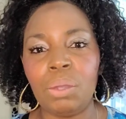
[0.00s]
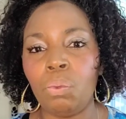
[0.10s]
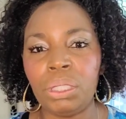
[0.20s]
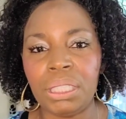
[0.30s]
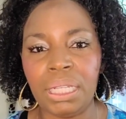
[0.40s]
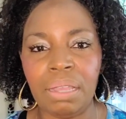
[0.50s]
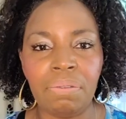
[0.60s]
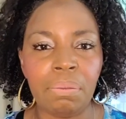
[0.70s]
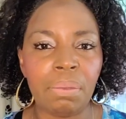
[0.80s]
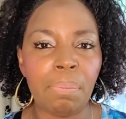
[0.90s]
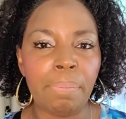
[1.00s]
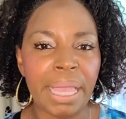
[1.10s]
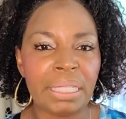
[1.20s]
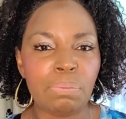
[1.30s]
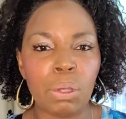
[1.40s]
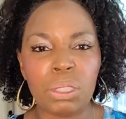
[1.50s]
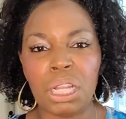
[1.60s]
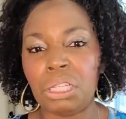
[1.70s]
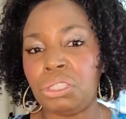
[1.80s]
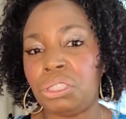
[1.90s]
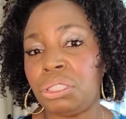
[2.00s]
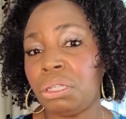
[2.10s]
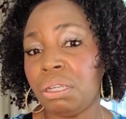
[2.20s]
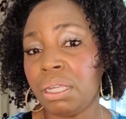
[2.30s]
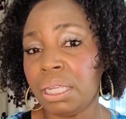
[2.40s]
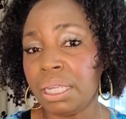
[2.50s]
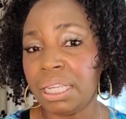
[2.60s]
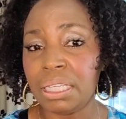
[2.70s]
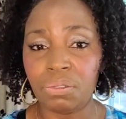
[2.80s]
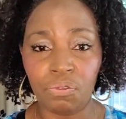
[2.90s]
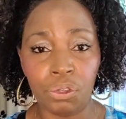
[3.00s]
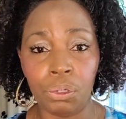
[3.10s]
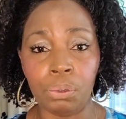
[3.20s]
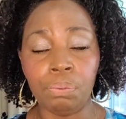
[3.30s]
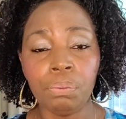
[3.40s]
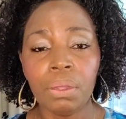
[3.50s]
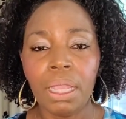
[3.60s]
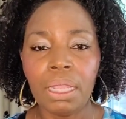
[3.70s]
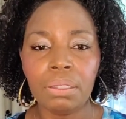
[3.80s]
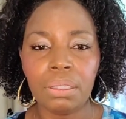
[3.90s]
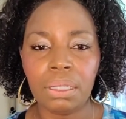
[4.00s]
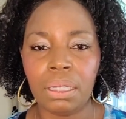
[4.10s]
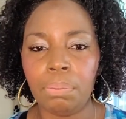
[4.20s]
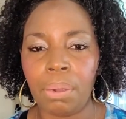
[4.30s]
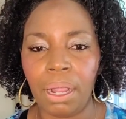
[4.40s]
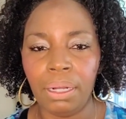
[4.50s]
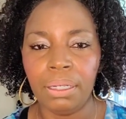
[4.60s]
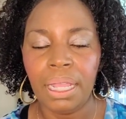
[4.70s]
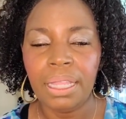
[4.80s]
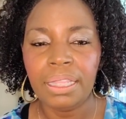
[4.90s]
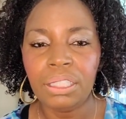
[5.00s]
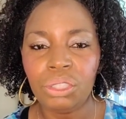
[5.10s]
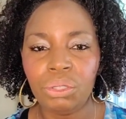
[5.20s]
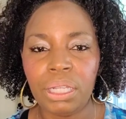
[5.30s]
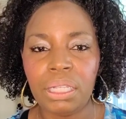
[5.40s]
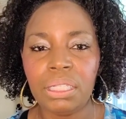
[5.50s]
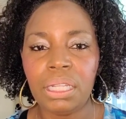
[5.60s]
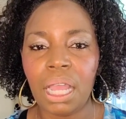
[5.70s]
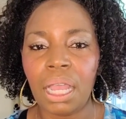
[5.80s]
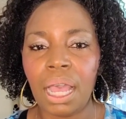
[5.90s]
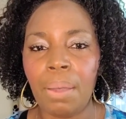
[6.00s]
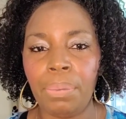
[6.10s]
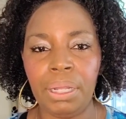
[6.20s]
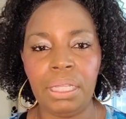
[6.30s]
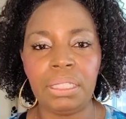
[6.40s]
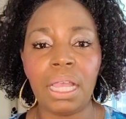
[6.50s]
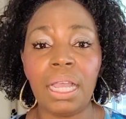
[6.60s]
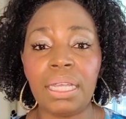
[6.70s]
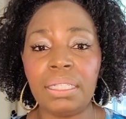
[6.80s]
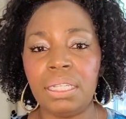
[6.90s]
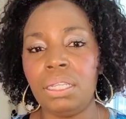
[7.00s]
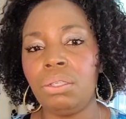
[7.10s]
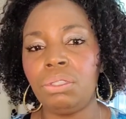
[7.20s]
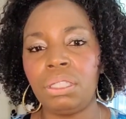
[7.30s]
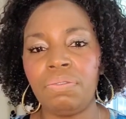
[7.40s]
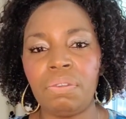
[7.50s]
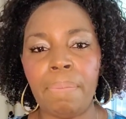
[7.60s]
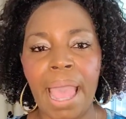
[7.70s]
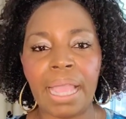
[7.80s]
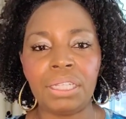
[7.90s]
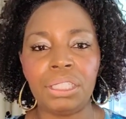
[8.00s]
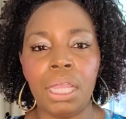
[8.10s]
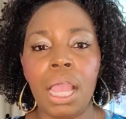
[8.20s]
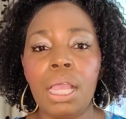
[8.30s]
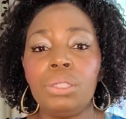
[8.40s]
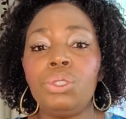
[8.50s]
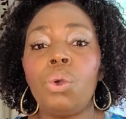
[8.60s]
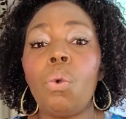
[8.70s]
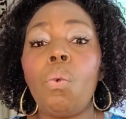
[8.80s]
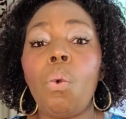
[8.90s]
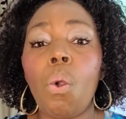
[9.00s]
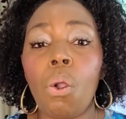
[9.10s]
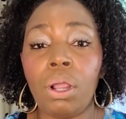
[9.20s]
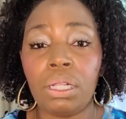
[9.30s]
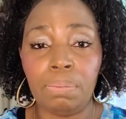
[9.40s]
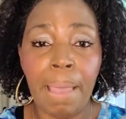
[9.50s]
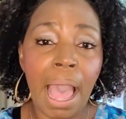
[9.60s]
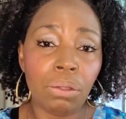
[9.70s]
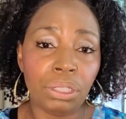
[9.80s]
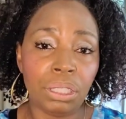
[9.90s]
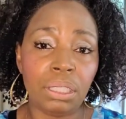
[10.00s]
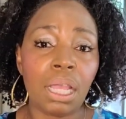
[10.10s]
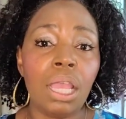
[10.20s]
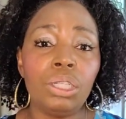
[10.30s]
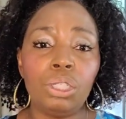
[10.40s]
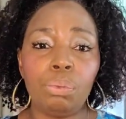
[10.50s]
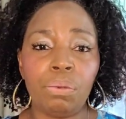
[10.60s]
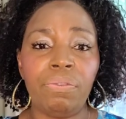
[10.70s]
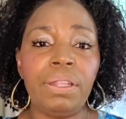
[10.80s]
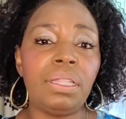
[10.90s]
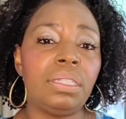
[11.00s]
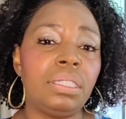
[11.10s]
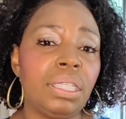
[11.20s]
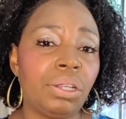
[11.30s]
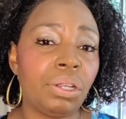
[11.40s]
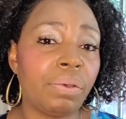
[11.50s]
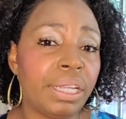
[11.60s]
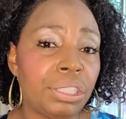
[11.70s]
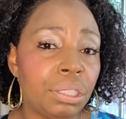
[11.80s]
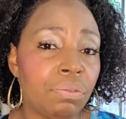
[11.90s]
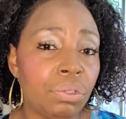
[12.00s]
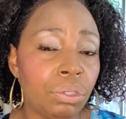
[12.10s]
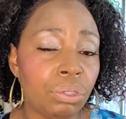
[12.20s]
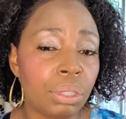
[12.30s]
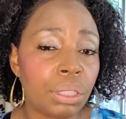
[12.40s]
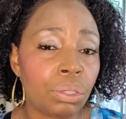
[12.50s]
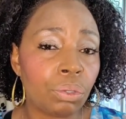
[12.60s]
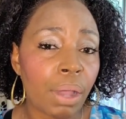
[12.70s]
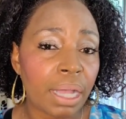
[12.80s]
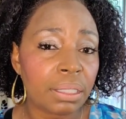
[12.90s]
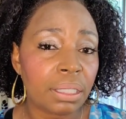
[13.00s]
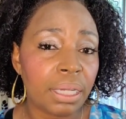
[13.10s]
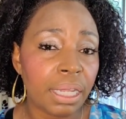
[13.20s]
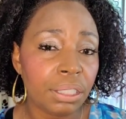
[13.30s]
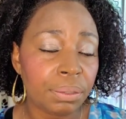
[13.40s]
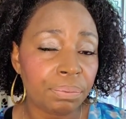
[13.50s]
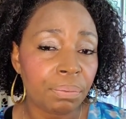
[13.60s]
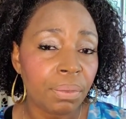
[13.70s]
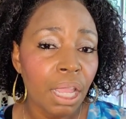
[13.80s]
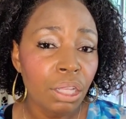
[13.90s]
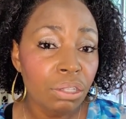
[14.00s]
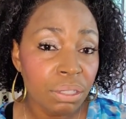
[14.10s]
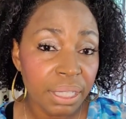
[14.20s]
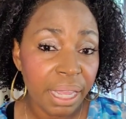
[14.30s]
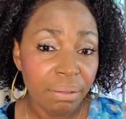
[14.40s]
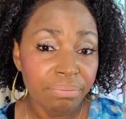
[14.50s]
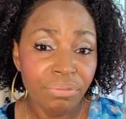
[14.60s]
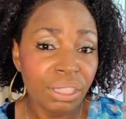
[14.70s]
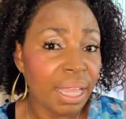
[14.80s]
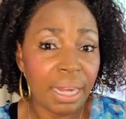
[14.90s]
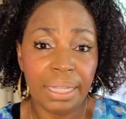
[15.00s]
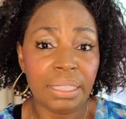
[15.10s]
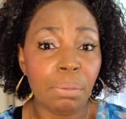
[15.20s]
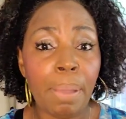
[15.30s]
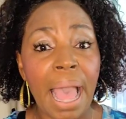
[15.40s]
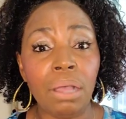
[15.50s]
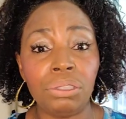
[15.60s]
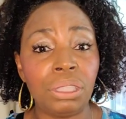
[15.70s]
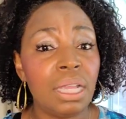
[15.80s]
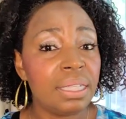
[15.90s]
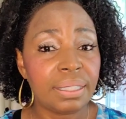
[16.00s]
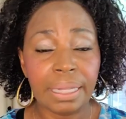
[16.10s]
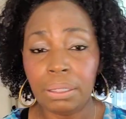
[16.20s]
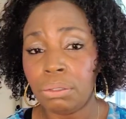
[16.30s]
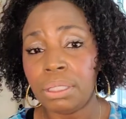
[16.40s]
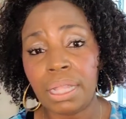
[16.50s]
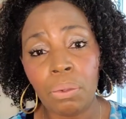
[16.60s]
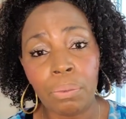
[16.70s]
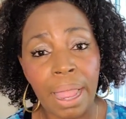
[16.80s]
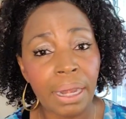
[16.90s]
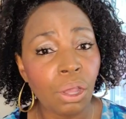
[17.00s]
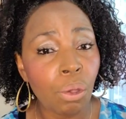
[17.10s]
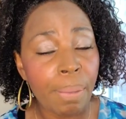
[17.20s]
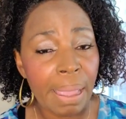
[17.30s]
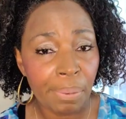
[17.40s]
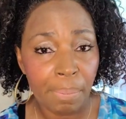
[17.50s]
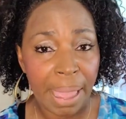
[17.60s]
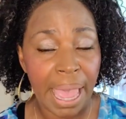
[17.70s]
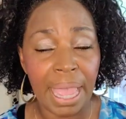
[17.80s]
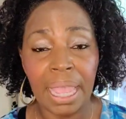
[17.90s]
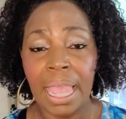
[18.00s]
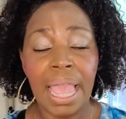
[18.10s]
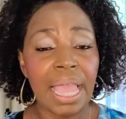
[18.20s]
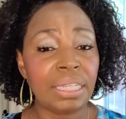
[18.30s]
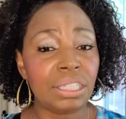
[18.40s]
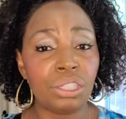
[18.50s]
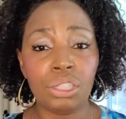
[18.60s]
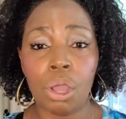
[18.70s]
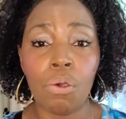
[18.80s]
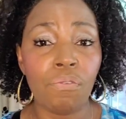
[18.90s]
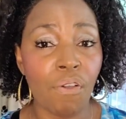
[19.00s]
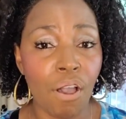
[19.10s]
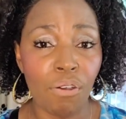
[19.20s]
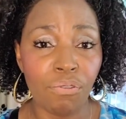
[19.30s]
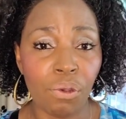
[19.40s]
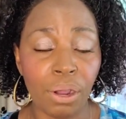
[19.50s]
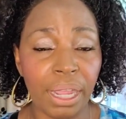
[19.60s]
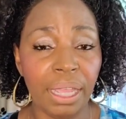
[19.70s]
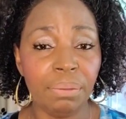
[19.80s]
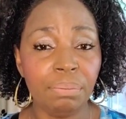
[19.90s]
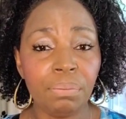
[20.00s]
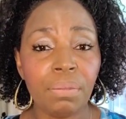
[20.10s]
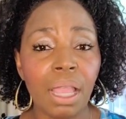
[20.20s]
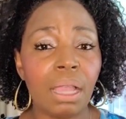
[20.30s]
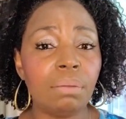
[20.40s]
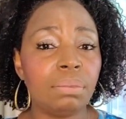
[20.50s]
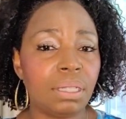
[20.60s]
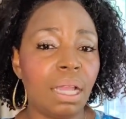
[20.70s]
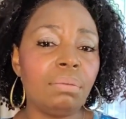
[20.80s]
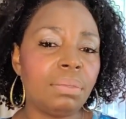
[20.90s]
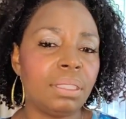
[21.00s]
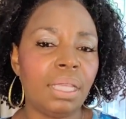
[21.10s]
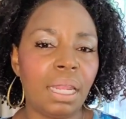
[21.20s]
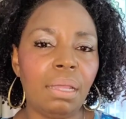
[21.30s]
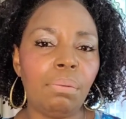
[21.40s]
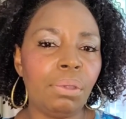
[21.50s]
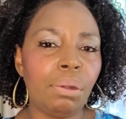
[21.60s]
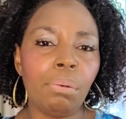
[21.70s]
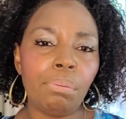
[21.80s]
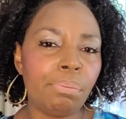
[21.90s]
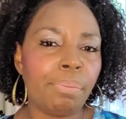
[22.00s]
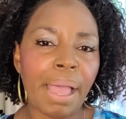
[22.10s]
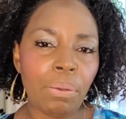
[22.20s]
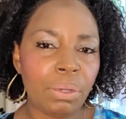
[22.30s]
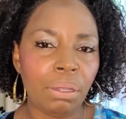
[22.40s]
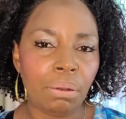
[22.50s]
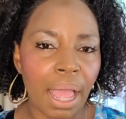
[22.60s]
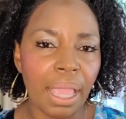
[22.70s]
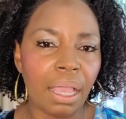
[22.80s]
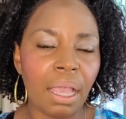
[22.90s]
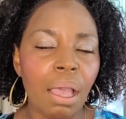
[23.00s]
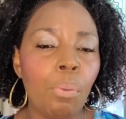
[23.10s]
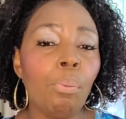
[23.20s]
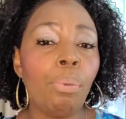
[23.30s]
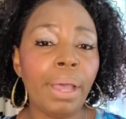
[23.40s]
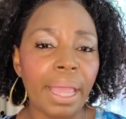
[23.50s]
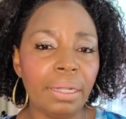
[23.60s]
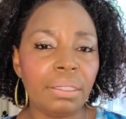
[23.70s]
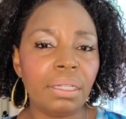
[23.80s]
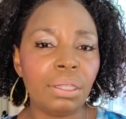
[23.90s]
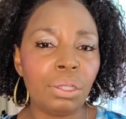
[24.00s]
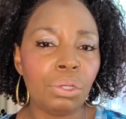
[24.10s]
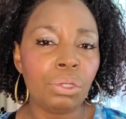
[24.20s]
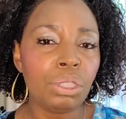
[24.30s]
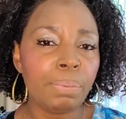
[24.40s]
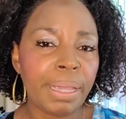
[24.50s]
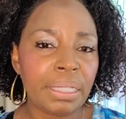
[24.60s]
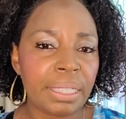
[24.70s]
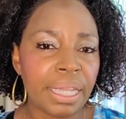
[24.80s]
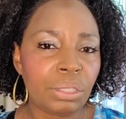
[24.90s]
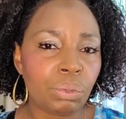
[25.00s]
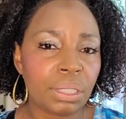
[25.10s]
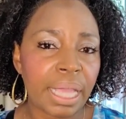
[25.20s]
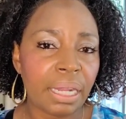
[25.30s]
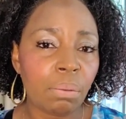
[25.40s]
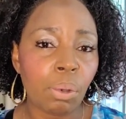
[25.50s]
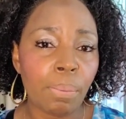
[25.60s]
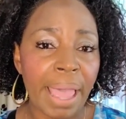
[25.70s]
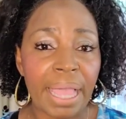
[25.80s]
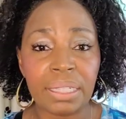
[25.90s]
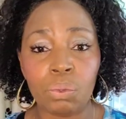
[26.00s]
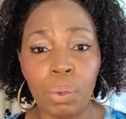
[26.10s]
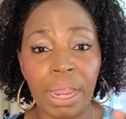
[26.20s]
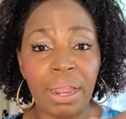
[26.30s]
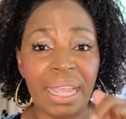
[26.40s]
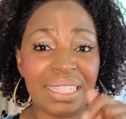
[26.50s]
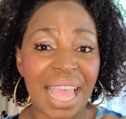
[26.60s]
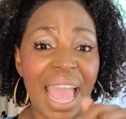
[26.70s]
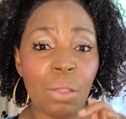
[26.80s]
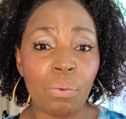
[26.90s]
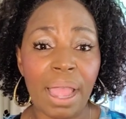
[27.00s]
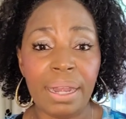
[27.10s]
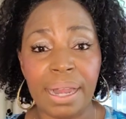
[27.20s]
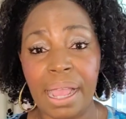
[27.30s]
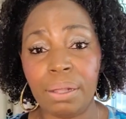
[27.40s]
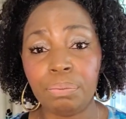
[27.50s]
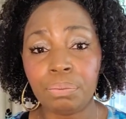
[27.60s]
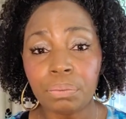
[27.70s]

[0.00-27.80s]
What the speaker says: and wish to give them the best, most luxurious food. Here's the good part. This trend accompanies a continued shift of packaging towards pouches to prevent the deterioration of nutrients through oxidation. You see, you got to get the pouch. Say no to that ratty old paper bag and just don't fall for it. I'm just kidding. You know, buy what you like. But the new space age recyclable bag is where it's at right now.